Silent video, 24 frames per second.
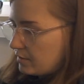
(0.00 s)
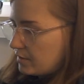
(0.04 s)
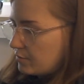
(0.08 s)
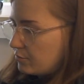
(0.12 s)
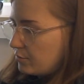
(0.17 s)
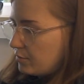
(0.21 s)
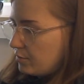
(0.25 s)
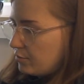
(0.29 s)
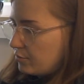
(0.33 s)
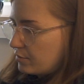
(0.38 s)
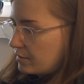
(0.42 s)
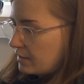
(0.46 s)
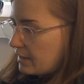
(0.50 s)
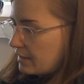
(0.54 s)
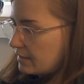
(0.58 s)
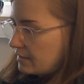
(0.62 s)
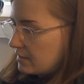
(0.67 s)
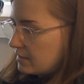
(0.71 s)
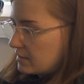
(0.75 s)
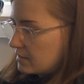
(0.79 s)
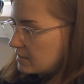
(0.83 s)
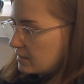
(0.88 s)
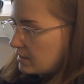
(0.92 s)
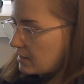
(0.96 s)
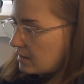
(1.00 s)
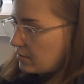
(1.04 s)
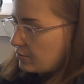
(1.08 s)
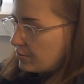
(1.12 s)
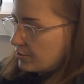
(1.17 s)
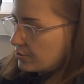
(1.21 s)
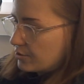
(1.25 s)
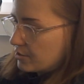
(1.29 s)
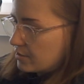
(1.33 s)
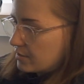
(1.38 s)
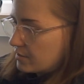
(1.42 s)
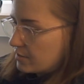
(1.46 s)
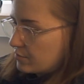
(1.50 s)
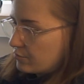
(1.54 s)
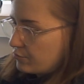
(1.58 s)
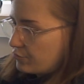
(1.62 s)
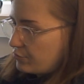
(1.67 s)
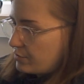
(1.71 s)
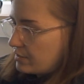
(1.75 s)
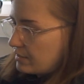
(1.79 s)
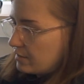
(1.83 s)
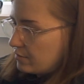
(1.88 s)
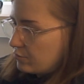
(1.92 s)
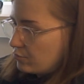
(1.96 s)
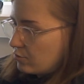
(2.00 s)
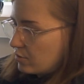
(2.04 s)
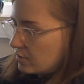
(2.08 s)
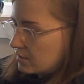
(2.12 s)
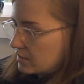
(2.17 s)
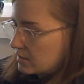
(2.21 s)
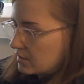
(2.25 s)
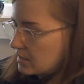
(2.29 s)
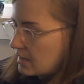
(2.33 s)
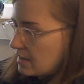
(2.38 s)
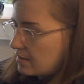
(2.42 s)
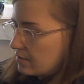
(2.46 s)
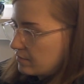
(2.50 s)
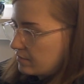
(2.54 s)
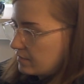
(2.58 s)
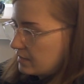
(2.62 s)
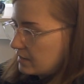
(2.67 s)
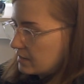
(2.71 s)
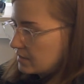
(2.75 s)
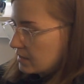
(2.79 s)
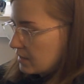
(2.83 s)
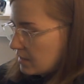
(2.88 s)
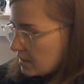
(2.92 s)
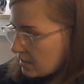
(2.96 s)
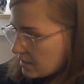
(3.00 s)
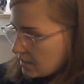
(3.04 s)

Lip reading: it will look like this, that I will just reel one side of it,